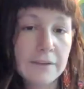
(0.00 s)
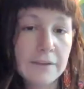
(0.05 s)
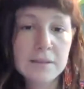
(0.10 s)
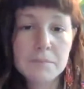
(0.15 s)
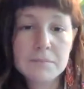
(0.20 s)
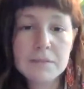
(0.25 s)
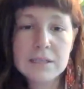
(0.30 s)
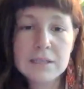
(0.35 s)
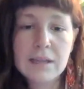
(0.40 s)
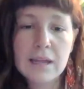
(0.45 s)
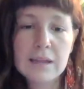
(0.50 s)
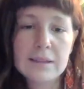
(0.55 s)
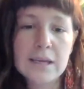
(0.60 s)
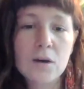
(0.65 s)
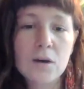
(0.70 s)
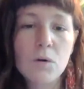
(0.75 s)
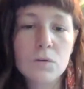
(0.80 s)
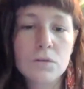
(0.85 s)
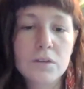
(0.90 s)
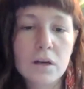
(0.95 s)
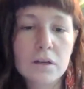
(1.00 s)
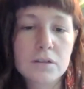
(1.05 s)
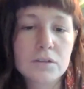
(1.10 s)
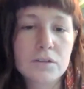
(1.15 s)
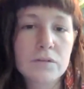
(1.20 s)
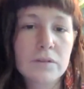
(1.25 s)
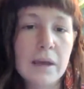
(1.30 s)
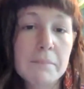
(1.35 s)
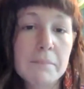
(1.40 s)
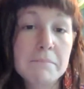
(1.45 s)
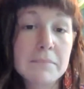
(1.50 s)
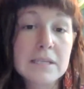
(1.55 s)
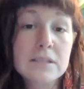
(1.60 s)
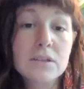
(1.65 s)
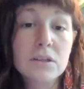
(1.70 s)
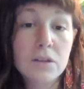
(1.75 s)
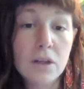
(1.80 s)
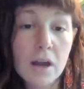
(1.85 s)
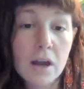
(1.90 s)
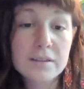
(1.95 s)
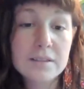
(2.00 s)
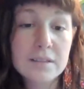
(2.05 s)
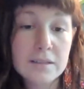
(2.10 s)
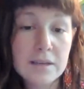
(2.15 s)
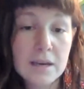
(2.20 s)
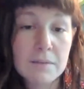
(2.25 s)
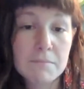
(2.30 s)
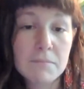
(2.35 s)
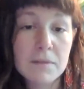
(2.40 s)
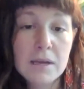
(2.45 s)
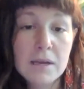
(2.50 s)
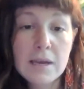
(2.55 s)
something that they hold on to that means a lot to them.